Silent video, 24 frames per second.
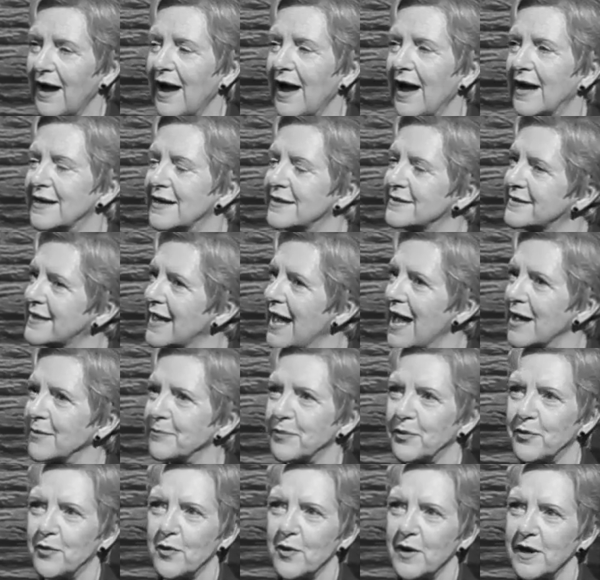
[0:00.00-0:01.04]
And at that
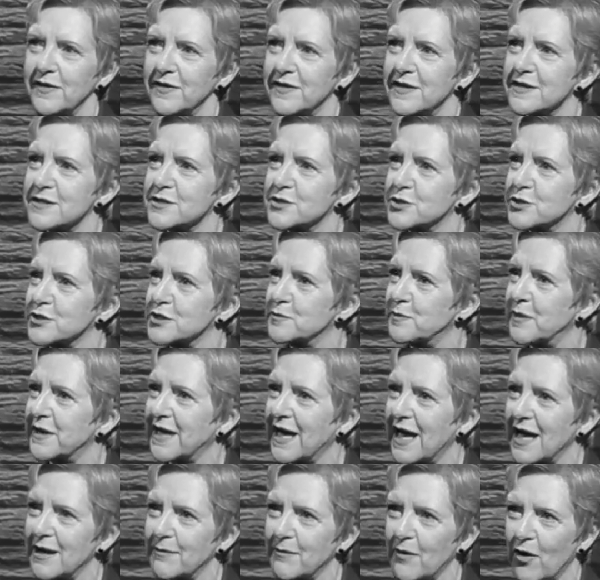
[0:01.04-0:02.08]
point, this just
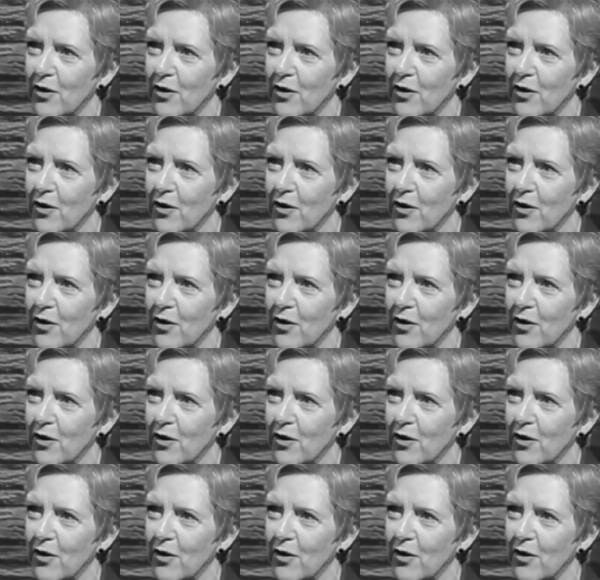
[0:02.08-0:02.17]
became